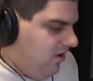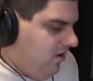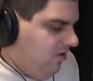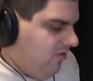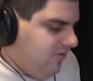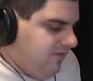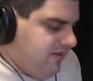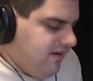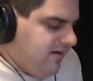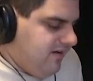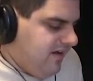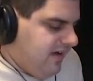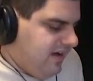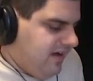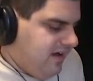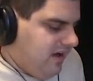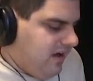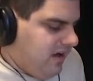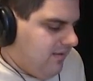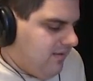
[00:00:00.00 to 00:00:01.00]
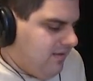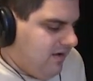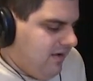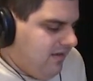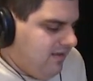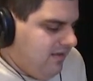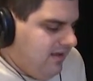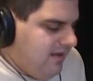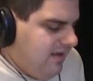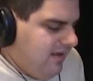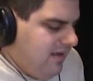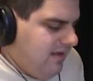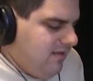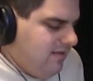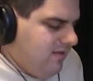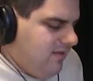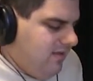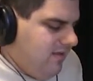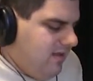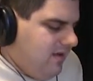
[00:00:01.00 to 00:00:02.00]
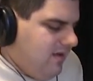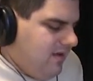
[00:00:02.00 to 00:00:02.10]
over there in Ann Arbor, I think he's